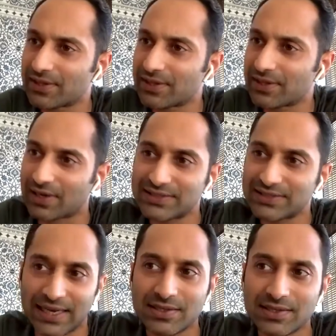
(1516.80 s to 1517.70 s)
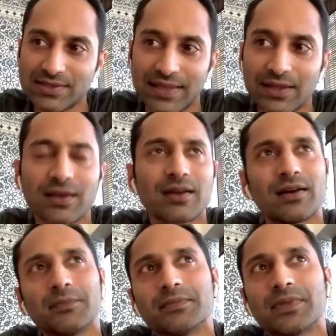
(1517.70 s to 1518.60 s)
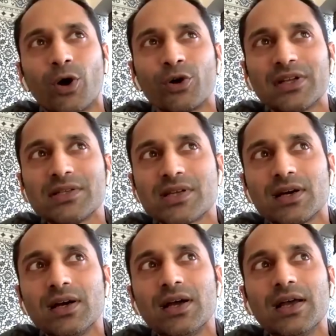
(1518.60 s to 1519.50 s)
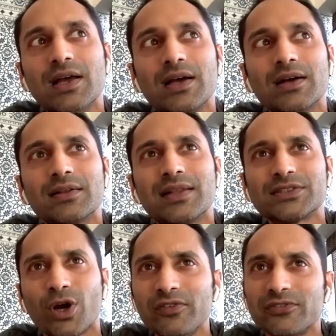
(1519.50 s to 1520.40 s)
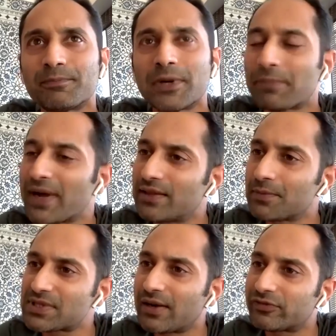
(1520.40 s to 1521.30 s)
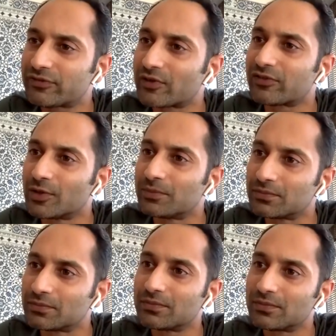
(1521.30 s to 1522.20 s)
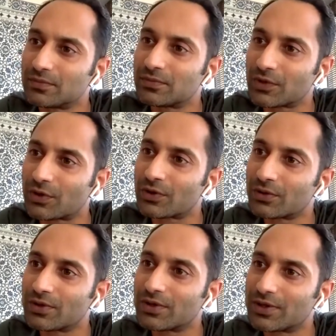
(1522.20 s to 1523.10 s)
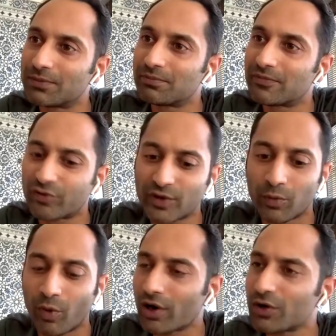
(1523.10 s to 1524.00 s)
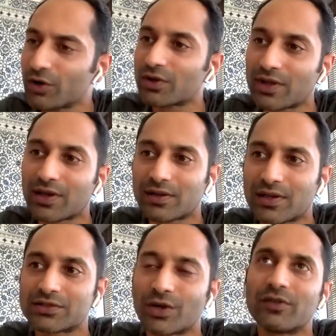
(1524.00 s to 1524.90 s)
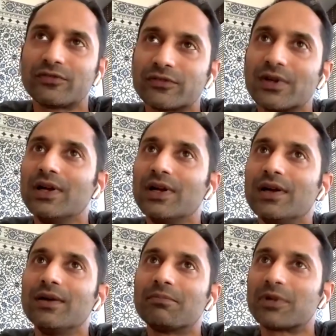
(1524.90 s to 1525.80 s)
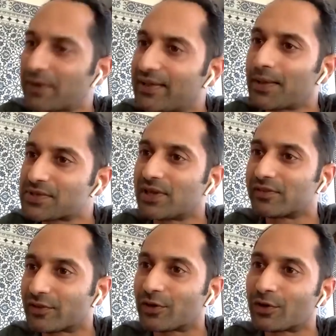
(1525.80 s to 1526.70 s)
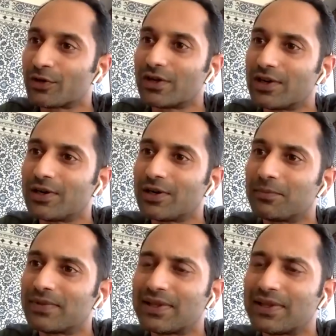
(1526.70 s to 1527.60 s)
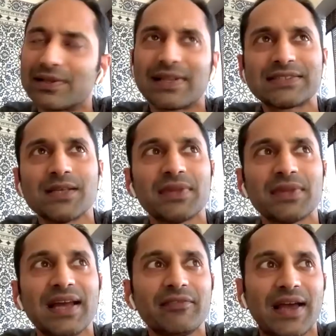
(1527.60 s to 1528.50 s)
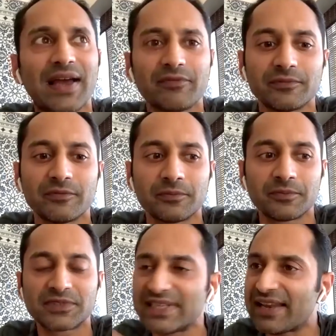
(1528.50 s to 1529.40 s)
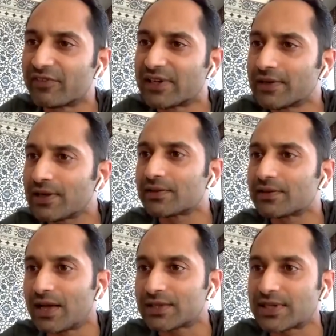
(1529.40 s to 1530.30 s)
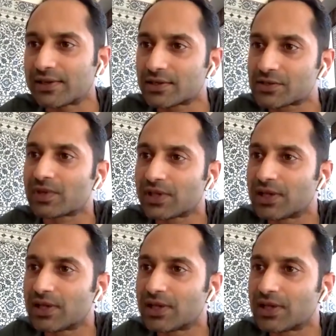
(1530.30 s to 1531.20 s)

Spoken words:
in the last 10 years, I think the audience here, they sort of prepare themselves for a film. Yep. You know, before they walk into a theater, they sort of prepare themselves, you know. That's something I've seen evidently in the last 10 years with the